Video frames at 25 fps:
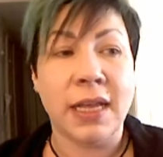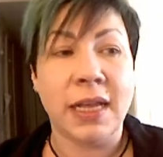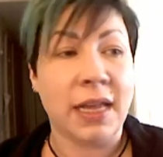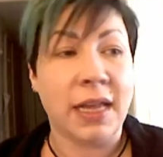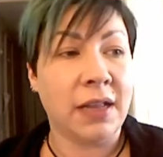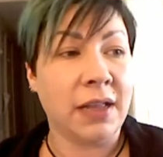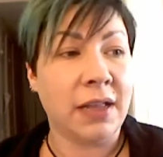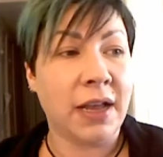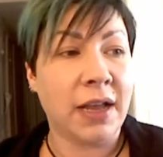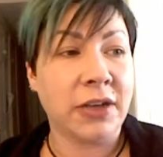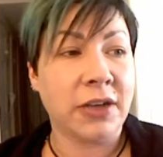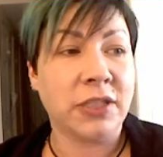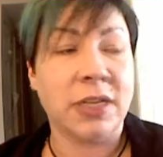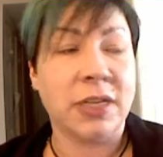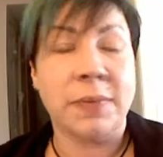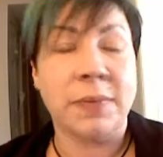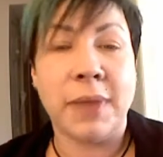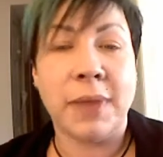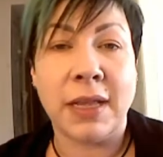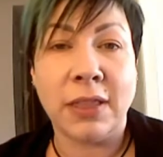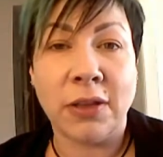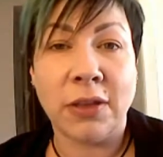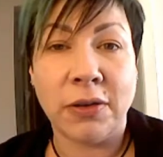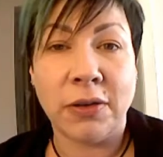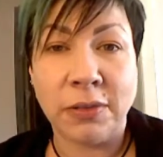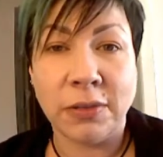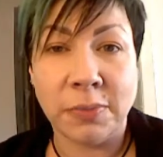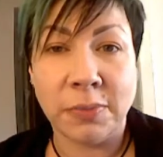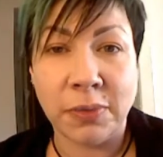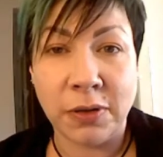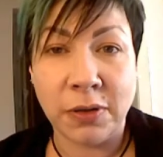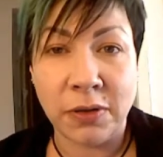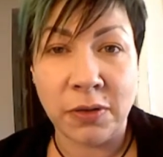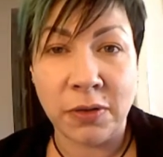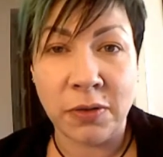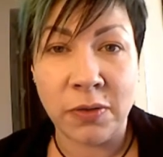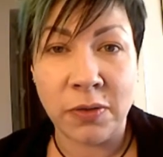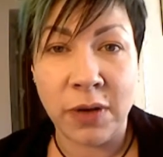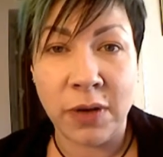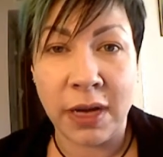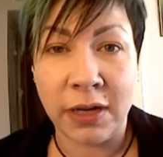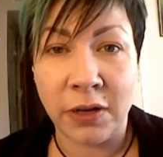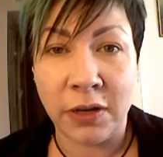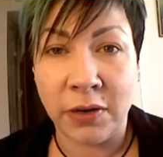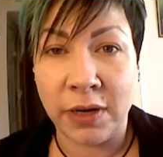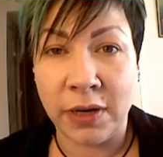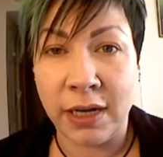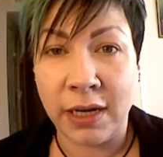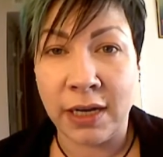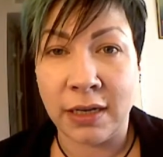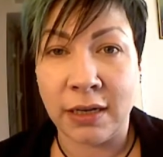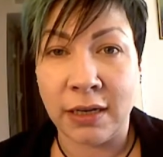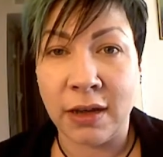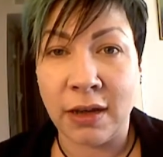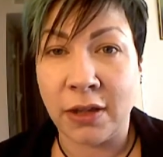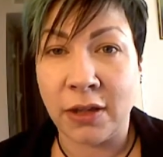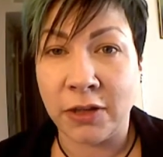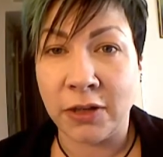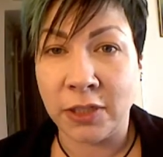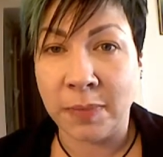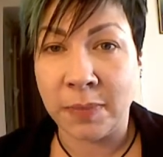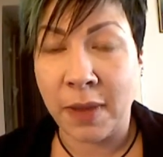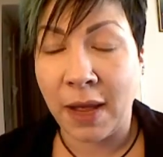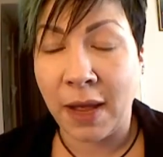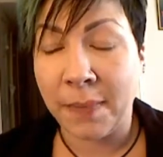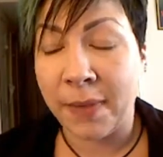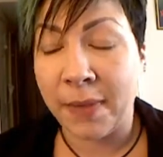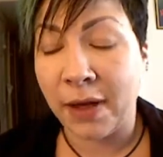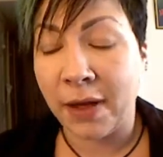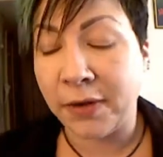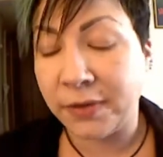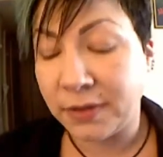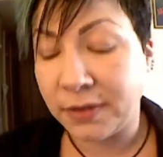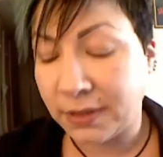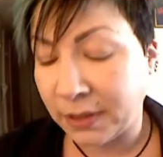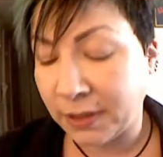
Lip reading: It'll actually make those blue and green colors pop out.